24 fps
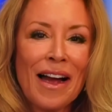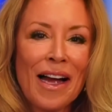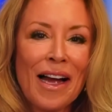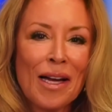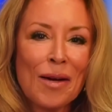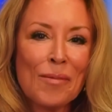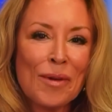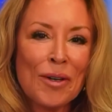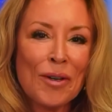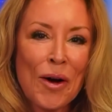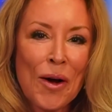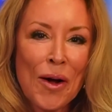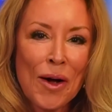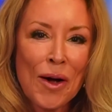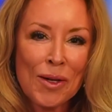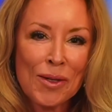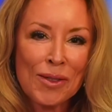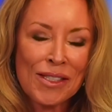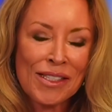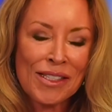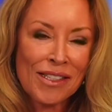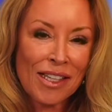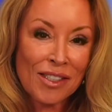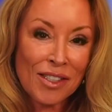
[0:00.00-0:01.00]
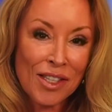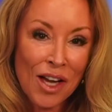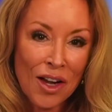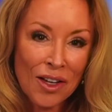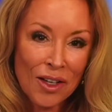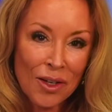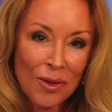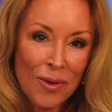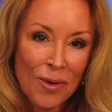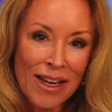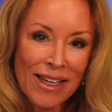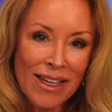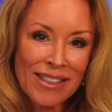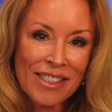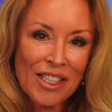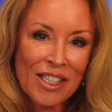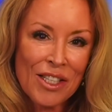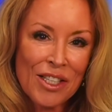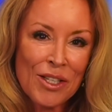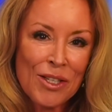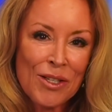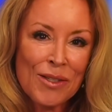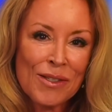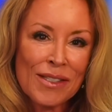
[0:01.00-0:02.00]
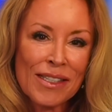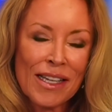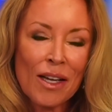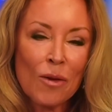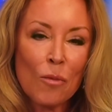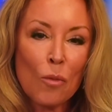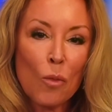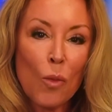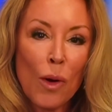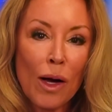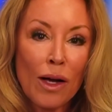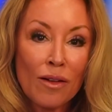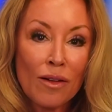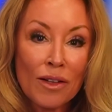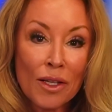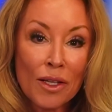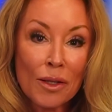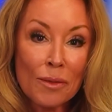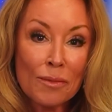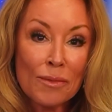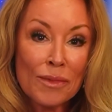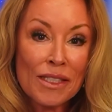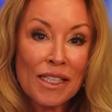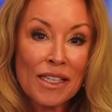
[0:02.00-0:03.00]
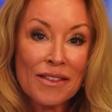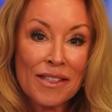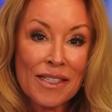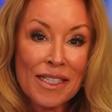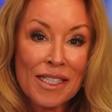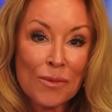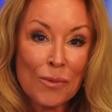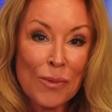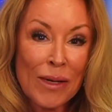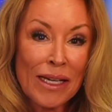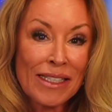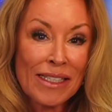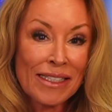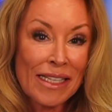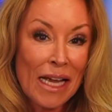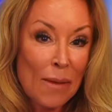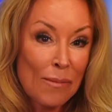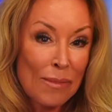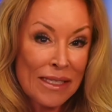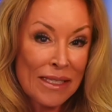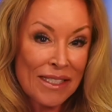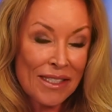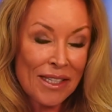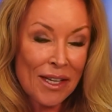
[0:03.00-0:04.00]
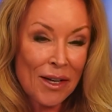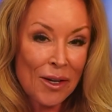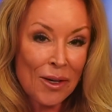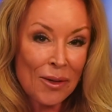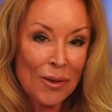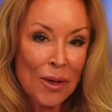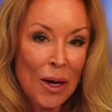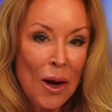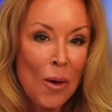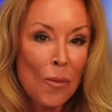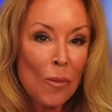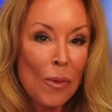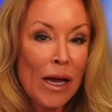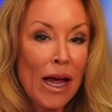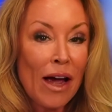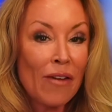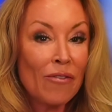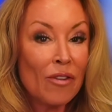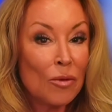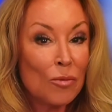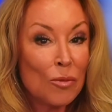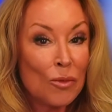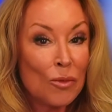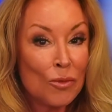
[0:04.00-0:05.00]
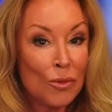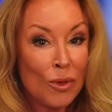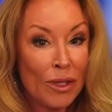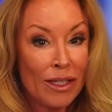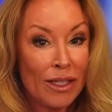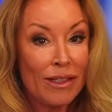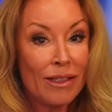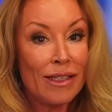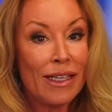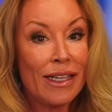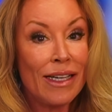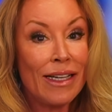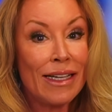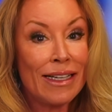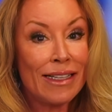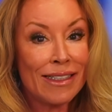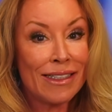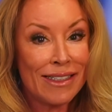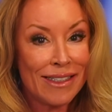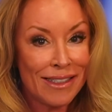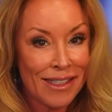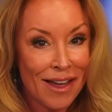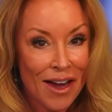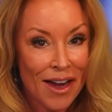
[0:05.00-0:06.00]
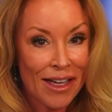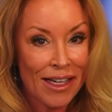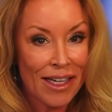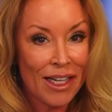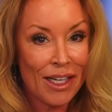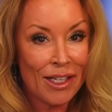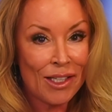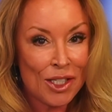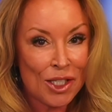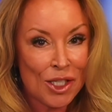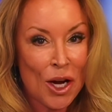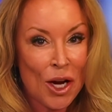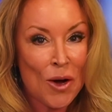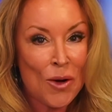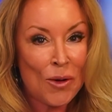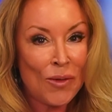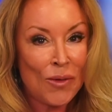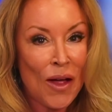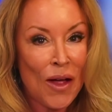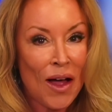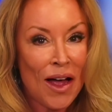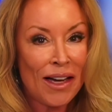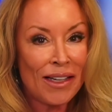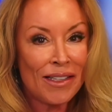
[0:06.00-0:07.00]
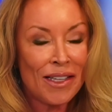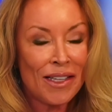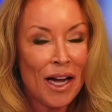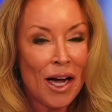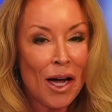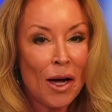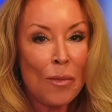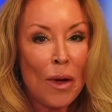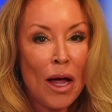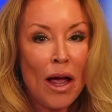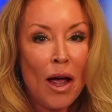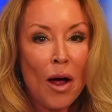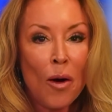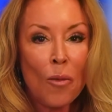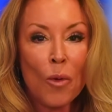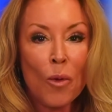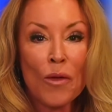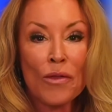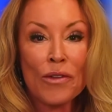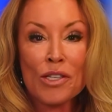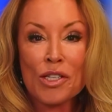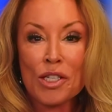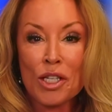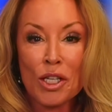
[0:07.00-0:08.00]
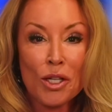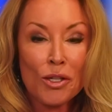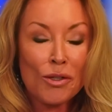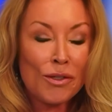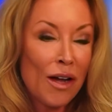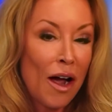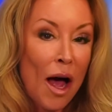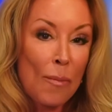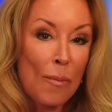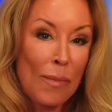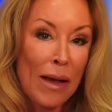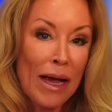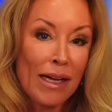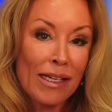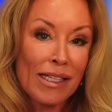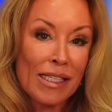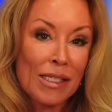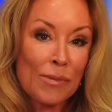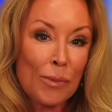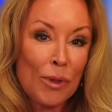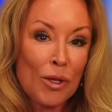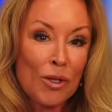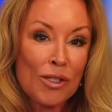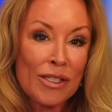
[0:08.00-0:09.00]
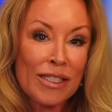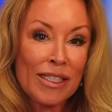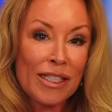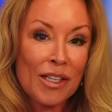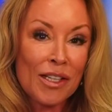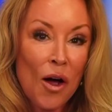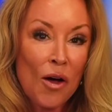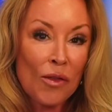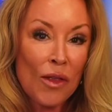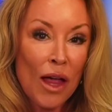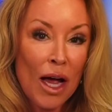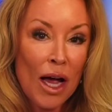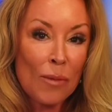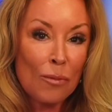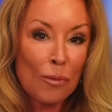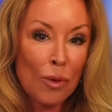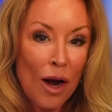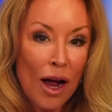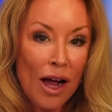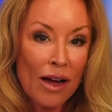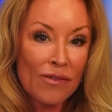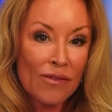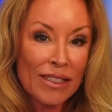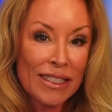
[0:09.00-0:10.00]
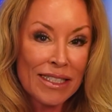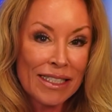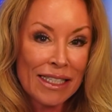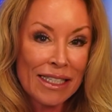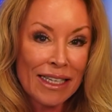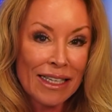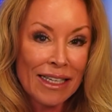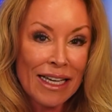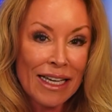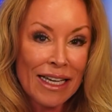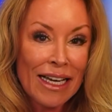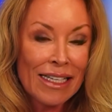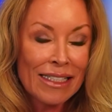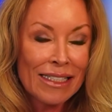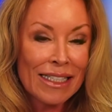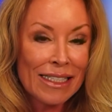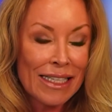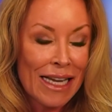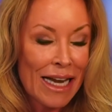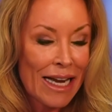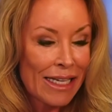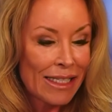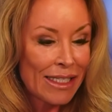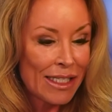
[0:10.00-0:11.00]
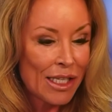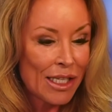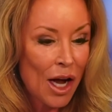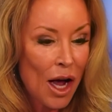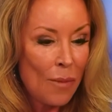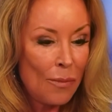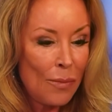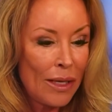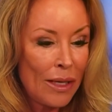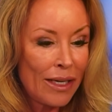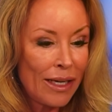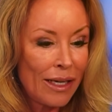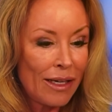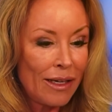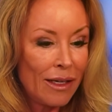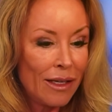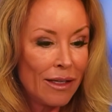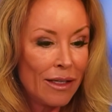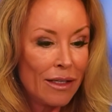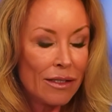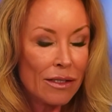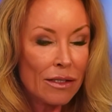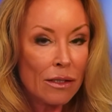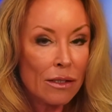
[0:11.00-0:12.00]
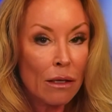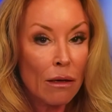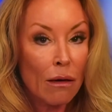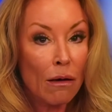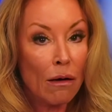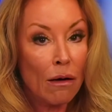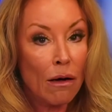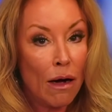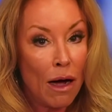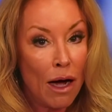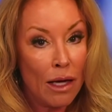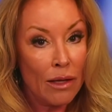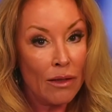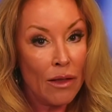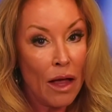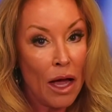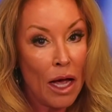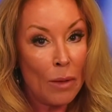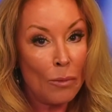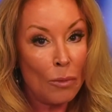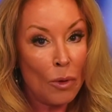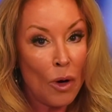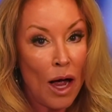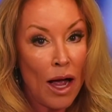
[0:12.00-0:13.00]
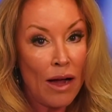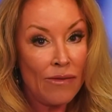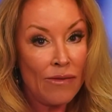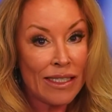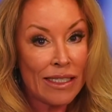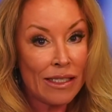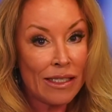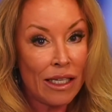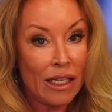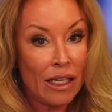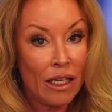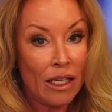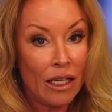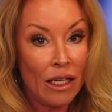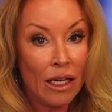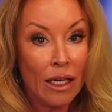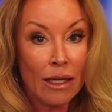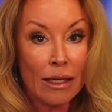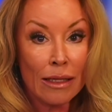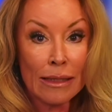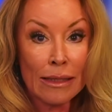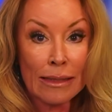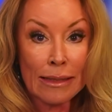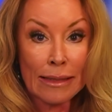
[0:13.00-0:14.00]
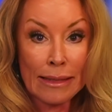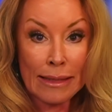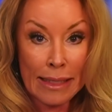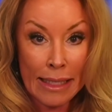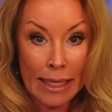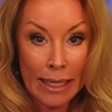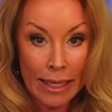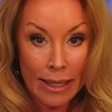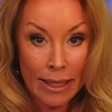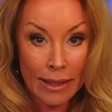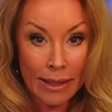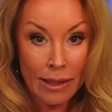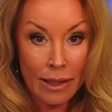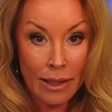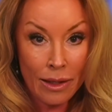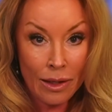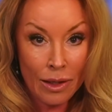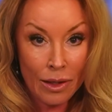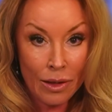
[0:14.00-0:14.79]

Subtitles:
am your host, Donna Rice-Hughes, and welcome to this week's episode. We have a really exciting show lined up with two top experts in online privacy. Today's topic is online privacy, dead